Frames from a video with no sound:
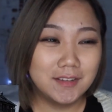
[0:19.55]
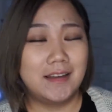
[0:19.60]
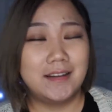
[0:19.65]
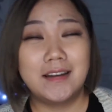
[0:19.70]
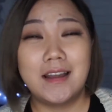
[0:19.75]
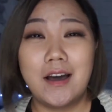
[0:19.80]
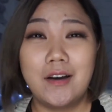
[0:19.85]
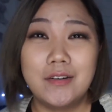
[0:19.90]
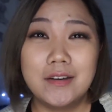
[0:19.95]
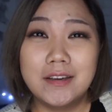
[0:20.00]
And
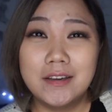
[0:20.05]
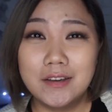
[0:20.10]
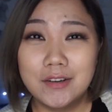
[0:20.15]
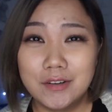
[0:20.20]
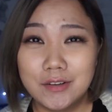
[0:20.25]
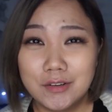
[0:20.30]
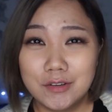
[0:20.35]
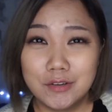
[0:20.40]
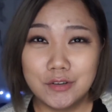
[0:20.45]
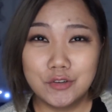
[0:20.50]
now
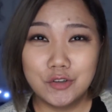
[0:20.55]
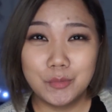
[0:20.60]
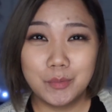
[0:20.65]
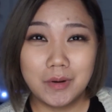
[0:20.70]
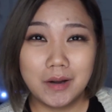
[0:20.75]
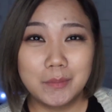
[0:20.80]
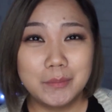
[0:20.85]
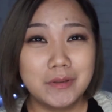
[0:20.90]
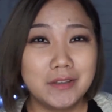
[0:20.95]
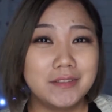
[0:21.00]
here, you're
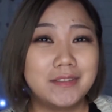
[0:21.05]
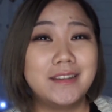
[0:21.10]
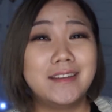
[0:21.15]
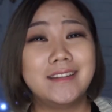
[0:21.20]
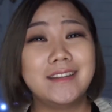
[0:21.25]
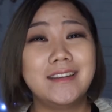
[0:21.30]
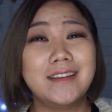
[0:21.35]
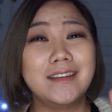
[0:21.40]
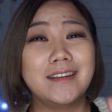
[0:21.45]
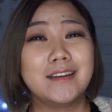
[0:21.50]
probably
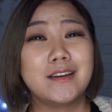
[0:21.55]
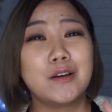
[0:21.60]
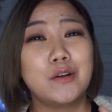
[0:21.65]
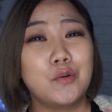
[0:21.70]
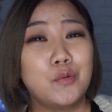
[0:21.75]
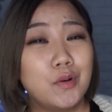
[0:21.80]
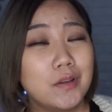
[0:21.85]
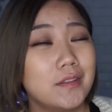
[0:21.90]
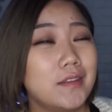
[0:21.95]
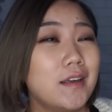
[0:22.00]

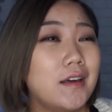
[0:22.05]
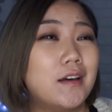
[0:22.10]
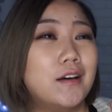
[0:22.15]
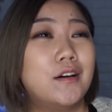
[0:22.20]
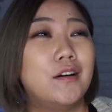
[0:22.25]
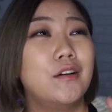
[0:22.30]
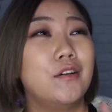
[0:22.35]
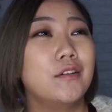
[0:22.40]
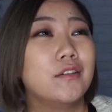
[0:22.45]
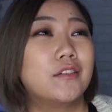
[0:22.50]
thinking, what the
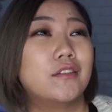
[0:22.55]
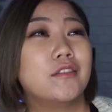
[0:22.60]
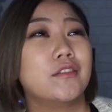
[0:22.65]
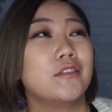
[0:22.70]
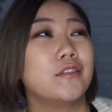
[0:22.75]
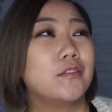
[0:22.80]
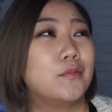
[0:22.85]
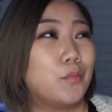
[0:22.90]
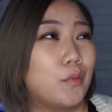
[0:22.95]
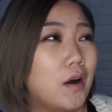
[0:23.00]
hell
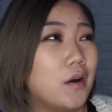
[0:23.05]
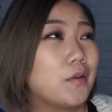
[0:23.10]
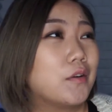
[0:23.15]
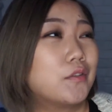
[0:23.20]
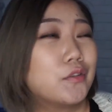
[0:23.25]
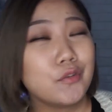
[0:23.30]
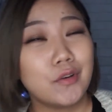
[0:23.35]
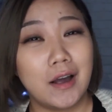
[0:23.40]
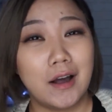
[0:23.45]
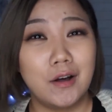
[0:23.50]
is wrong
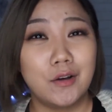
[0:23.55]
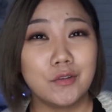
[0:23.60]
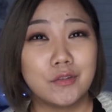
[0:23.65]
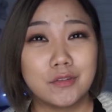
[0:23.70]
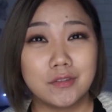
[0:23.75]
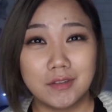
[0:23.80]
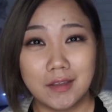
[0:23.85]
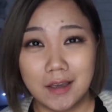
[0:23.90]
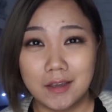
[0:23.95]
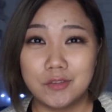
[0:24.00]
with your
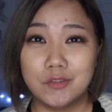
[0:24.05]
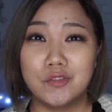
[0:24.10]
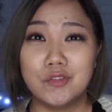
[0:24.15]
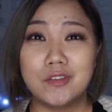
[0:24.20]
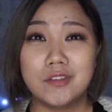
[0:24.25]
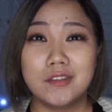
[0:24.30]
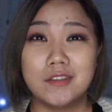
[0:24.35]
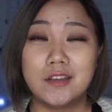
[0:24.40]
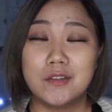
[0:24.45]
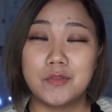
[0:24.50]
house? As you
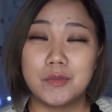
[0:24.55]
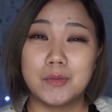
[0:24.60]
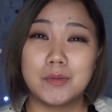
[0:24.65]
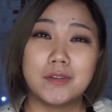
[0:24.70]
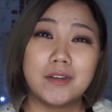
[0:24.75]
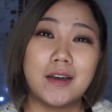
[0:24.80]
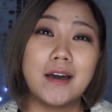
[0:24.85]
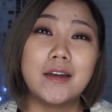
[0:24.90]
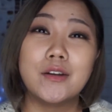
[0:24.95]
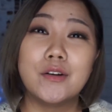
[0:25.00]
can see from the
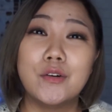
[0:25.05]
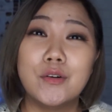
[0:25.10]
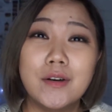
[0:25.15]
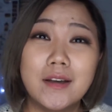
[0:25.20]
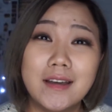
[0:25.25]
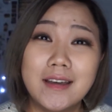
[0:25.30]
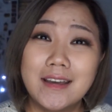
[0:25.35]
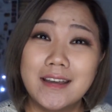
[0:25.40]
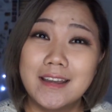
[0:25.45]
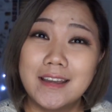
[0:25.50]
title,
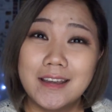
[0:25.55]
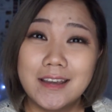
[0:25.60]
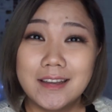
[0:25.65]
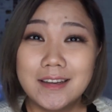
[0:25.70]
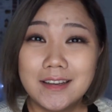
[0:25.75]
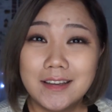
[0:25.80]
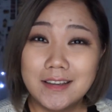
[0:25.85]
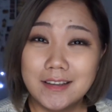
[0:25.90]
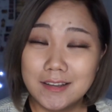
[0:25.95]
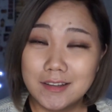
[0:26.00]
it
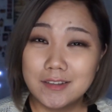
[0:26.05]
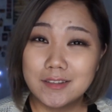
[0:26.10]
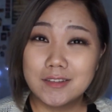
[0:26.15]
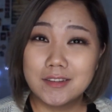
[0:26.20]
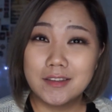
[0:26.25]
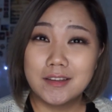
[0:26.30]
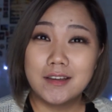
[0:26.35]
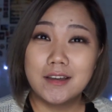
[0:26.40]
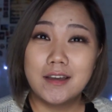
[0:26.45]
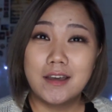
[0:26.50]
is
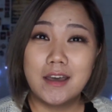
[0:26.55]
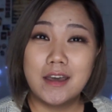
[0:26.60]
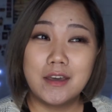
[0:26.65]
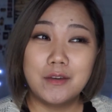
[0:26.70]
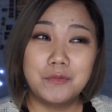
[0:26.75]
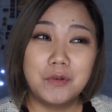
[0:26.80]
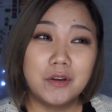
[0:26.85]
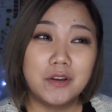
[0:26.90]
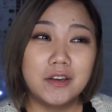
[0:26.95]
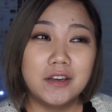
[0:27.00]
a
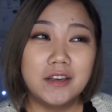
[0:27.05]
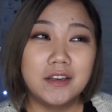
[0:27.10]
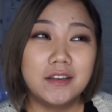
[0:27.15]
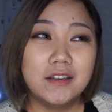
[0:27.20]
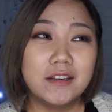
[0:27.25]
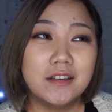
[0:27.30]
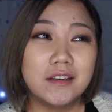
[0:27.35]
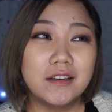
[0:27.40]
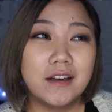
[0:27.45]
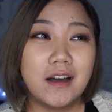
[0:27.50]

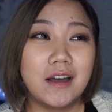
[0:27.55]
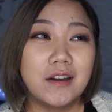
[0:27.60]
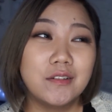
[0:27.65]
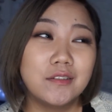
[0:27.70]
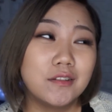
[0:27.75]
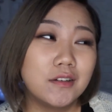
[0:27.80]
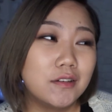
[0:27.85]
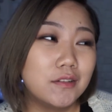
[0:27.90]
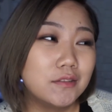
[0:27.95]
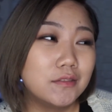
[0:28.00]
very, I don't
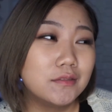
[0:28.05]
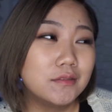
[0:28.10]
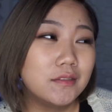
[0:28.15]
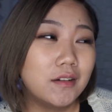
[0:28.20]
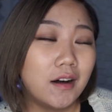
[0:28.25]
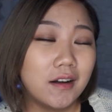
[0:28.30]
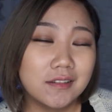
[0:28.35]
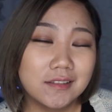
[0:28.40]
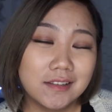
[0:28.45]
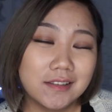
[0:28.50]
know,
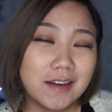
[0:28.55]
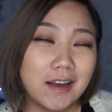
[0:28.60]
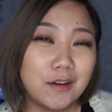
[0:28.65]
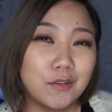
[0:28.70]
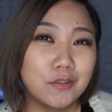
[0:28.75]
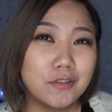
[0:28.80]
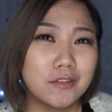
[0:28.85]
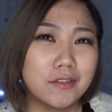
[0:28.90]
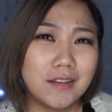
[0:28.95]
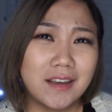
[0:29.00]
haunted
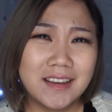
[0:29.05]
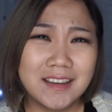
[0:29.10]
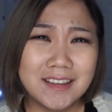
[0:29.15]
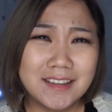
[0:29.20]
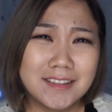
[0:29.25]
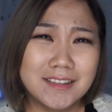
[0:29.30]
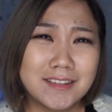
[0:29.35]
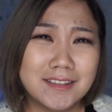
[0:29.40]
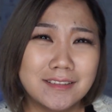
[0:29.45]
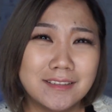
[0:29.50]
house, I
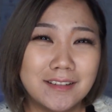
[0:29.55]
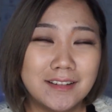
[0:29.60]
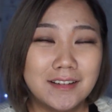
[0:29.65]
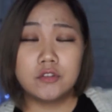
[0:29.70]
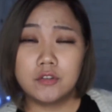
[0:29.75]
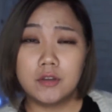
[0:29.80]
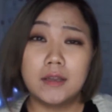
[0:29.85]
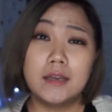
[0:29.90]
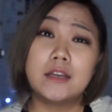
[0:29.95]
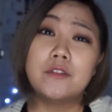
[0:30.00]
guess.
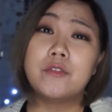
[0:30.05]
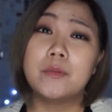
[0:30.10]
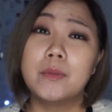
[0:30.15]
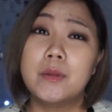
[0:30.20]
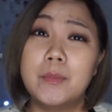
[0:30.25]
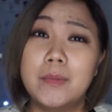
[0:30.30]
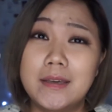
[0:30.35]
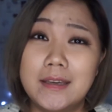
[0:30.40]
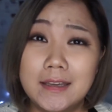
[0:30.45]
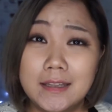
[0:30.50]
Starting from the
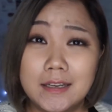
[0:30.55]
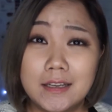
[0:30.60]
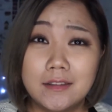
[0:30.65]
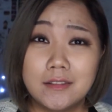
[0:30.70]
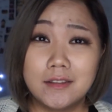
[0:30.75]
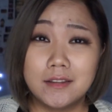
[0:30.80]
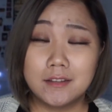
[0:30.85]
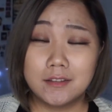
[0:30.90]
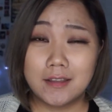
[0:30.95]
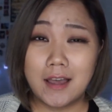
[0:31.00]
beginning,
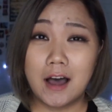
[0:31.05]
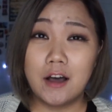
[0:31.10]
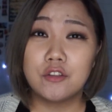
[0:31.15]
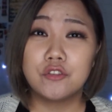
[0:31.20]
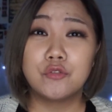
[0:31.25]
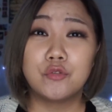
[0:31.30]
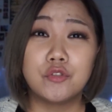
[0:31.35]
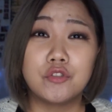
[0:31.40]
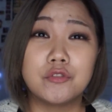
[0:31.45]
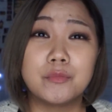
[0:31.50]
this
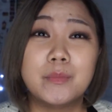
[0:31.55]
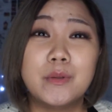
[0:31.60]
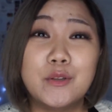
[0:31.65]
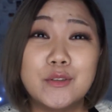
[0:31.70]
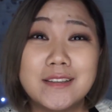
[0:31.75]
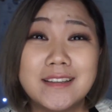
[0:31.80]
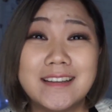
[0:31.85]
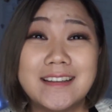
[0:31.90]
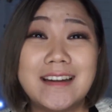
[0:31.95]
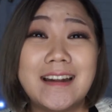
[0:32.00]
house was
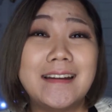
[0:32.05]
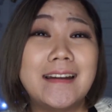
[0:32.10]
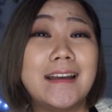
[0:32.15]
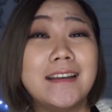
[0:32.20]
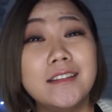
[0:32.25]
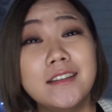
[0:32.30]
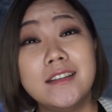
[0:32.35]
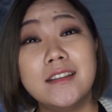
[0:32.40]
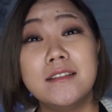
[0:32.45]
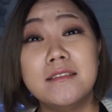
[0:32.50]
built in
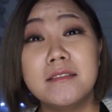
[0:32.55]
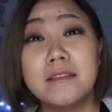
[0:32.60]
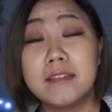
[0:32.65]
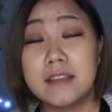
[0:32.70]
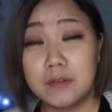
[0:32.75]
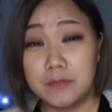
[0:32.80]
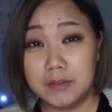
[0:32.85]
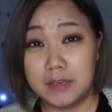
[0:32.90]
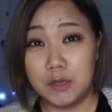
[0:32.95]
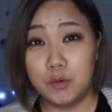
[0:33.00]

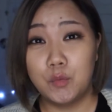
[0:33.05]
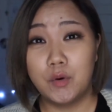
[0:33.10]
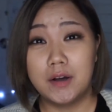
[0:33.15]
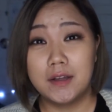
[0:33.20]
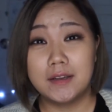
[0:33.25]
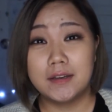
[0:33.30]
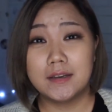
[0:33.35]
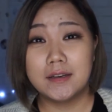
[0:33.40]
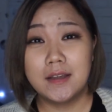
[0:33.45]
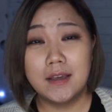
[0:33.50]

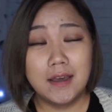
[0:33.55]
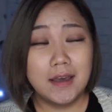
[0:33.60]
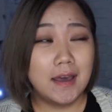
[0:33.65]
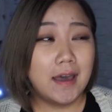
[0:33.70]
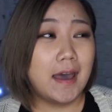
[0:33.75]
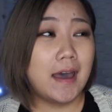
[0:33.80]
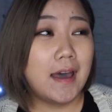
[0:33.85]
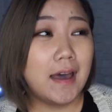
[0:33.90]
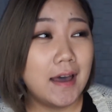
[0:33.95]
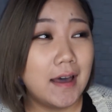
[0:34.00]
1971,
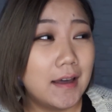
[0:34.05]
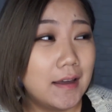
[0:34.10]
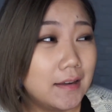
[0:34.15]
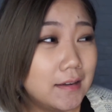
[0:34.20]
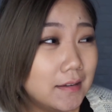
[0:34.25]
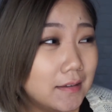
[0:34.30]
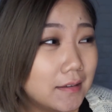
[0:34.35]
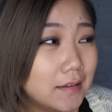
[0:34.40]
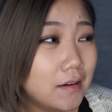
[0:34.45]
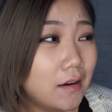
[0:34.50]

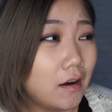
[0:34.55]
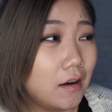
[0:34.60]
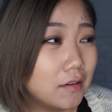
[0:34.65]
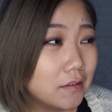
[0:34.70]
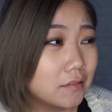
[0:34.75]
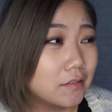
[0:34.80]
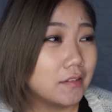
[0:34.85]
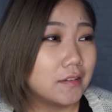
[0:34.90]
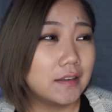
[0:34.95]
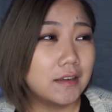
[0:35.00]
and
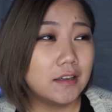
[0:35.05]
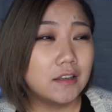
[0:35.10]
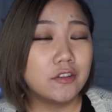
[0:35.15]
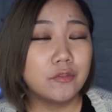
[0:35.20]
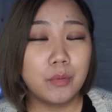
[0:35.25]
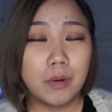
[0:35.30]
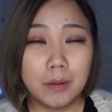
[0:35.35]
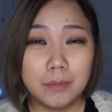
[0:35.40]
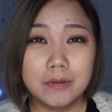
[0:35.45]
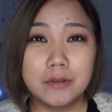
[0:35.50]
honestly, it's
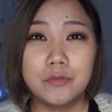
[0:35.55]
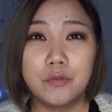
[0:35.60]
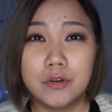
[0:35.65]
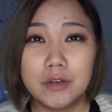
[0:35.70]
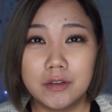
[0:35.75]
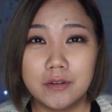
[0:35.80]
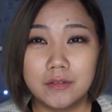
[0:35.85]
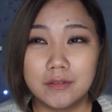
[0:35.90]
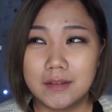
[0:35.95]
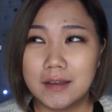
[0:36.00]
probably
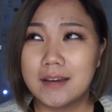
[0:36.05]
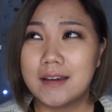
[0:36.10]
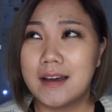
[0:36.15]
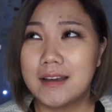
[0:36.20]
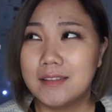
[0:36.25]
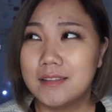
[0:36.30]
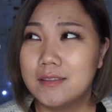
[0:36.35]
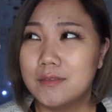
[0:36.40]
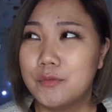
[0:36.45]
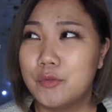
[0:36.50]

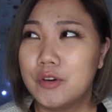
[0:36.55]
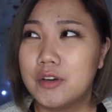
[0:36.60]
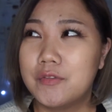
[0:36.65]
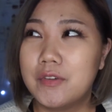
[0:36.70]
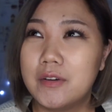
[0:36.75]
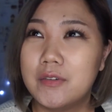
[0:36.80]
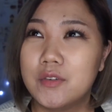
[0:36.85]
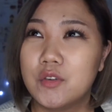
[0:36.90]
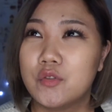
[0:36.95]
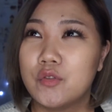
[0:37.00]

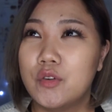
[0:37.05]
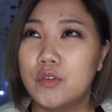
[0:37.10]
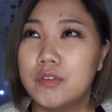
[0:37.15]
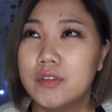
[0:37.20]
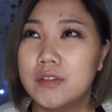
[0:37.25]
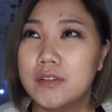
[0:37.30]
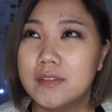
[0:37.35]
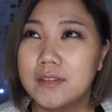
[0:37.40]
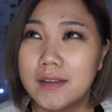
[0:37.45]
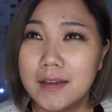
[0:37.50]
45 years old.
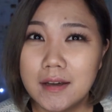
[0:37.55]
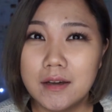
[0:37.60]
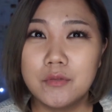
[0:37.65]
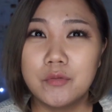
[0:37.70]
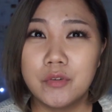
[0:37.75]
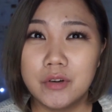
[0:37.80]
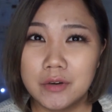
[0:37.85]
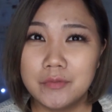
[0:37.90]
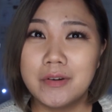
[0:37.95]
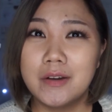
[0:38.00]
Yeah,
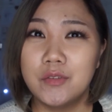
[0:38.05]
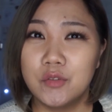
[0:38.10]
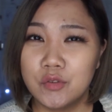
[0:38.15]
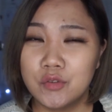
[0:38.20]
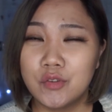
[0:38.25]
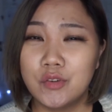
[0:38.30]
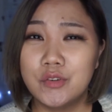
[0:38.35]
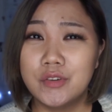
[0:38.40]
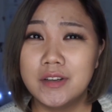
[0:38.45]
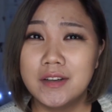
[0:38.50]
45 years
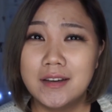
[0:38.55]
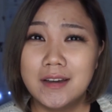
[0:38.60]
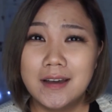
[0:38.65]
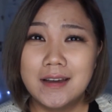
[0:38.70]
old.